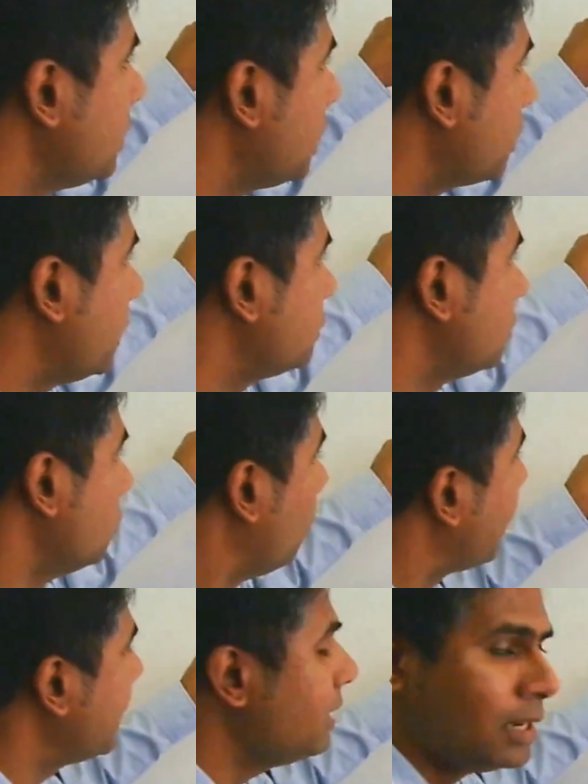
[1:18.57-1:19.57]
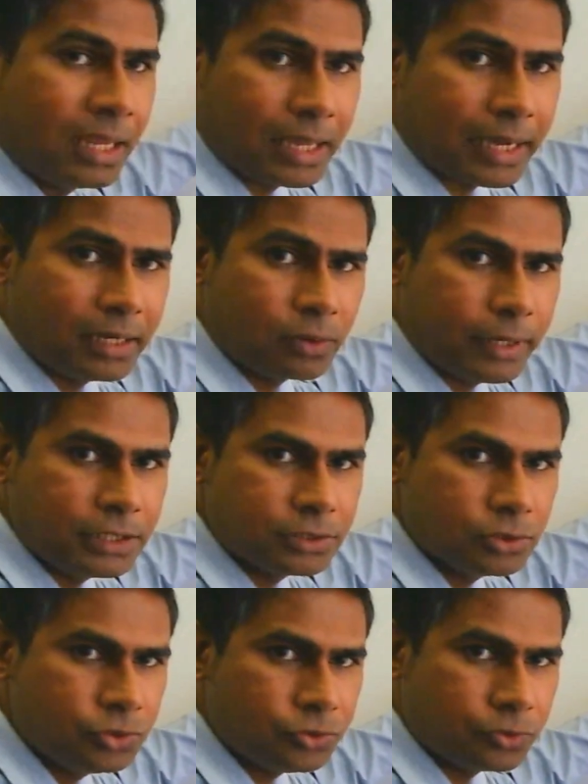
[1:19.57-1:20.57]
equation 1 and equation
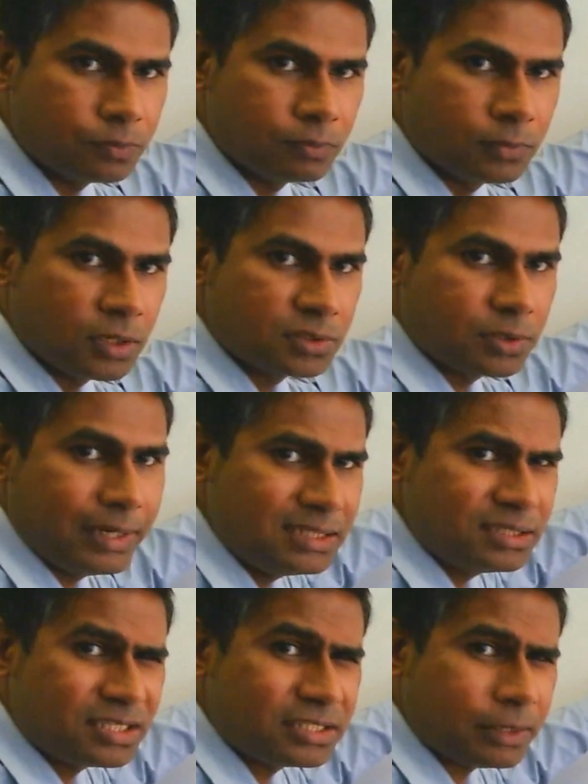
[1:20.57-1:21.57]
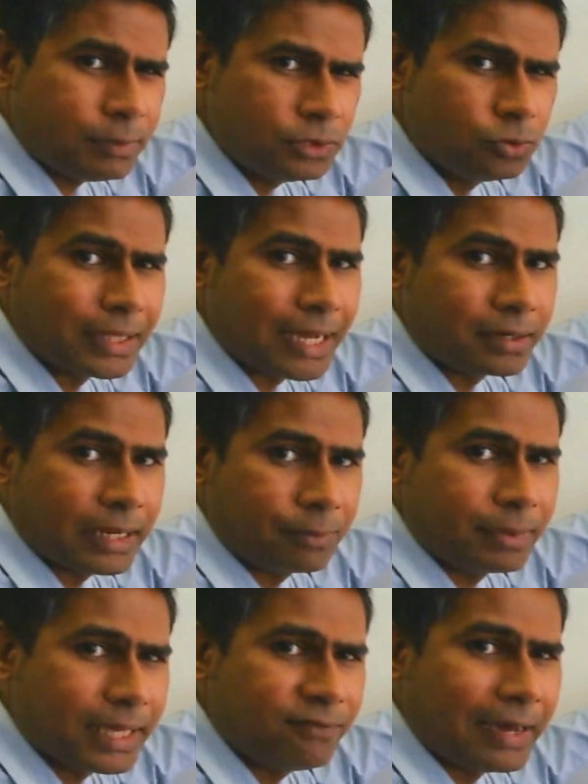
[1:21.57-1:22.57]
2. So let's just say we do that and we
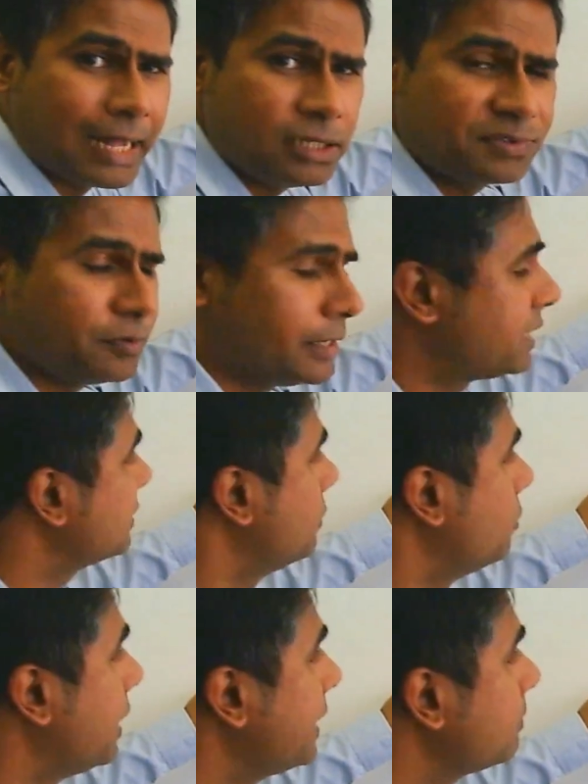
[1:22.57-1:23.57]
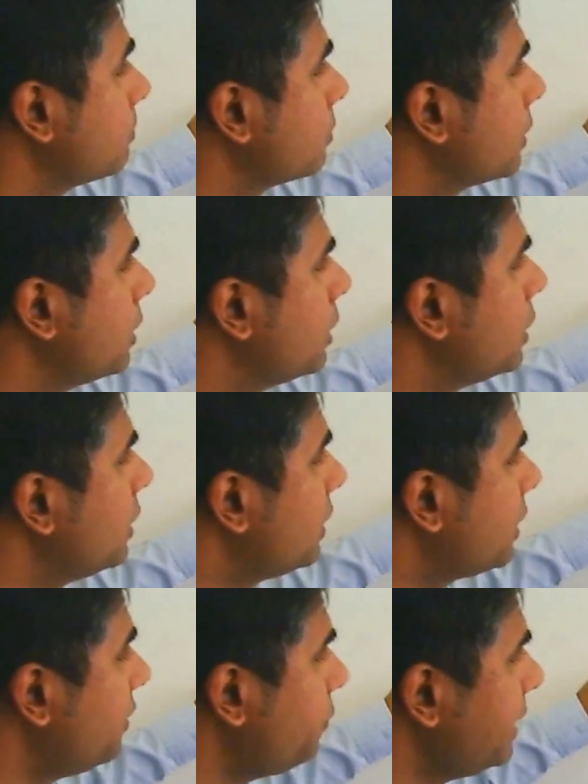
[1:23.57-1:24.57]
get values for x and y.
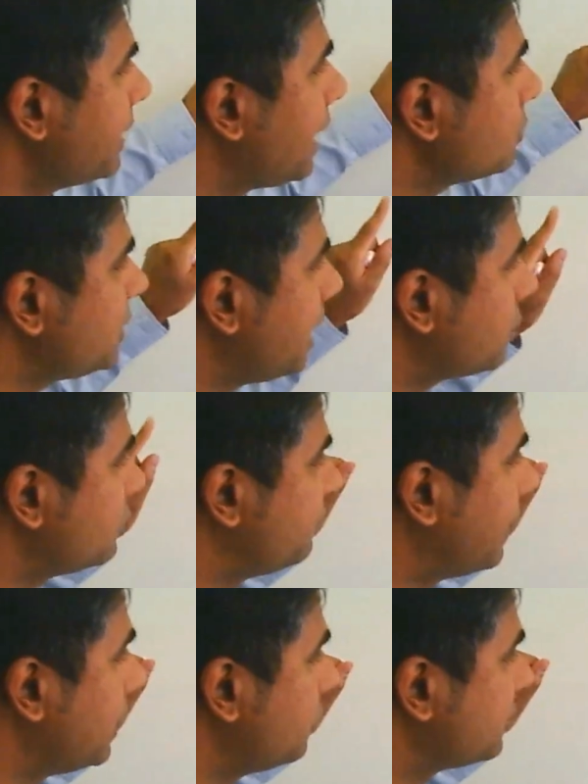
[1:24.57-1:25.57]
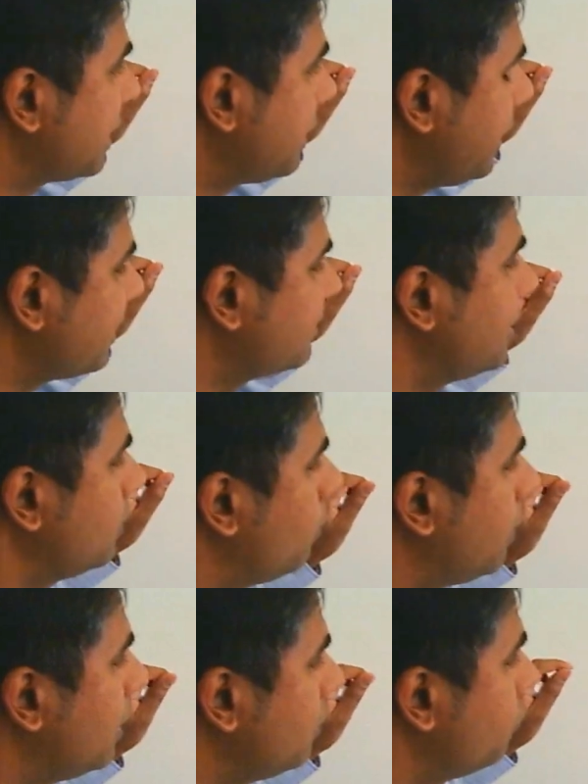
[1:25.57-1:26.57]
If we now take those values and
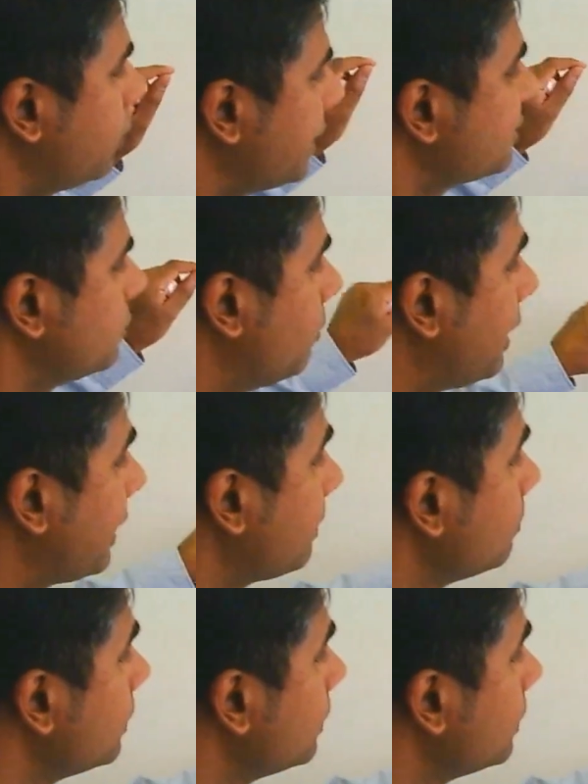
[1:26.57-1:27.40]
for x and y